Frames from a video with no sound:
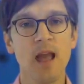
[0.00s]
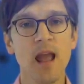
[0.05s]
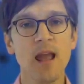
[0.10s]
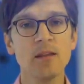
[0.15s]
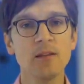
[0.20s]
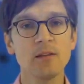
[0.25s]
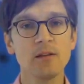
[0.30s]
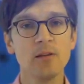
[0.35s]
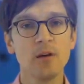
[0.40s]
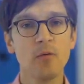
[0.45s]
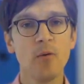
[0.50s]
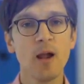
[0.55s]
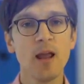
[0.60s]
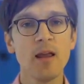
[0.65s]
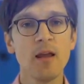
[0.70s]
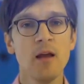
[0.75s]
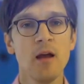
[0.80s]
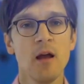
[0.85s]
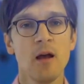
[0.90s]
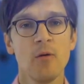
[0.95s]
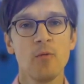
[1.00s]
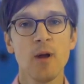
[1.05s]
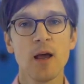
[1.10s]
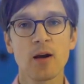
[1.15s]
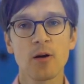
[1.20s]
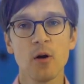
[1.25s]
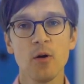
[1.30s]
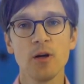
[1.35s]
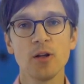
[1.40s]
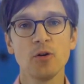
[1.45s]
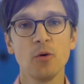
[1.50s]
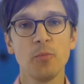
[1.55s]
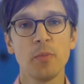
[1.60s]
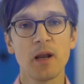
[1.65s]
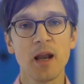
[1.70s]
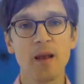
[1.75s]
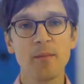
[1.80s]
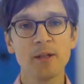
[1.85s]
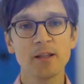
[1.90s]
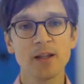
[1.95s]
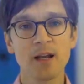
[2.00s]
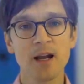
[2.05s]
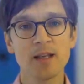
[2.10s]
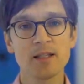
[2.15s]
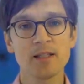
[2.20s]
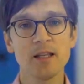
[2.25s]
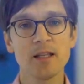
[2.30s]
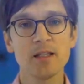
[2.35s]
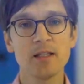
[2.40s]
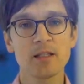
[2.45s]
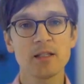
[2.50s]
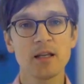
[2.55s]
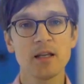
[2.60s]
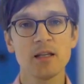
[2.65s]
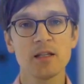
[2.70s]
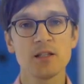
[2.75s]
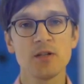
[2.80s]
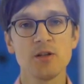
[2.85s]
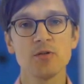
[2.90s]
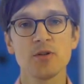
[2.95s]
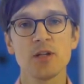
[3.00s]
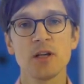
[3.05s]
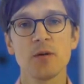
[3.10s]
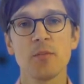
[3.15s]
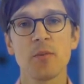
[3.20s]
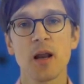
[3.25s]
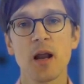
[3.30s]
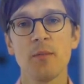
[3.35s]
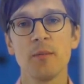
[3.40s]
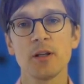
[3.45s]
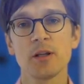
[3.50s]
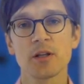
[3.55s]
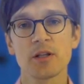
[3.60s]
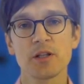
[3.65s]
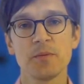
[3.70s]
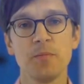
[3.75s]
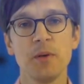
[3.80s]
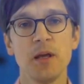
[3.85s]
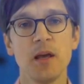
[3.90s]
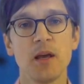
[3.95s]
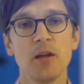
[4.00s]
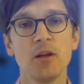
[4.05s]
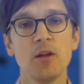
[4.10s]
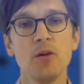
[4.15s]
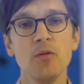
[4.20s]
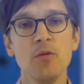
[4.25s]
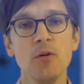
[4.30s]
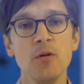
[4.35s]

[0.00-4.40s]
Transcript: And the way we are going to parameterize this is using parameters P and Q.